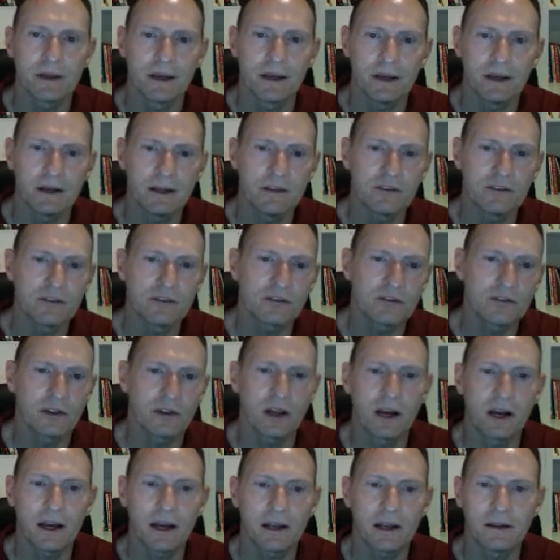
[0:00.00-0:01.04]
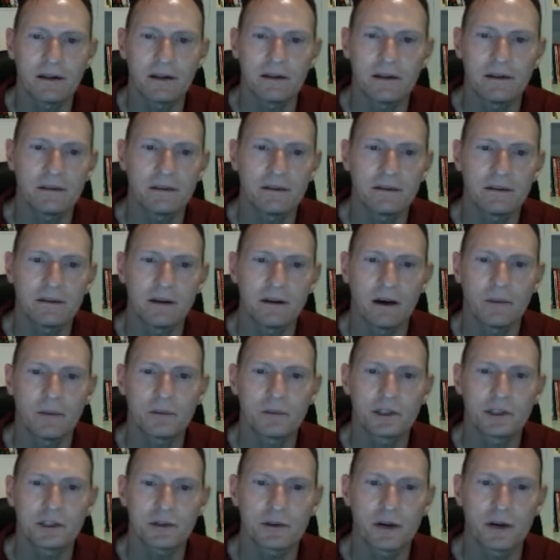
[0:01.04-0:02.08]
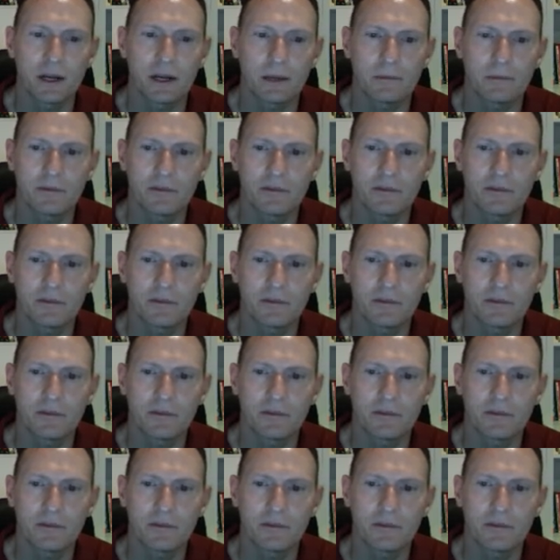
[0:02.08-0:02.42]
and then slide it upstream.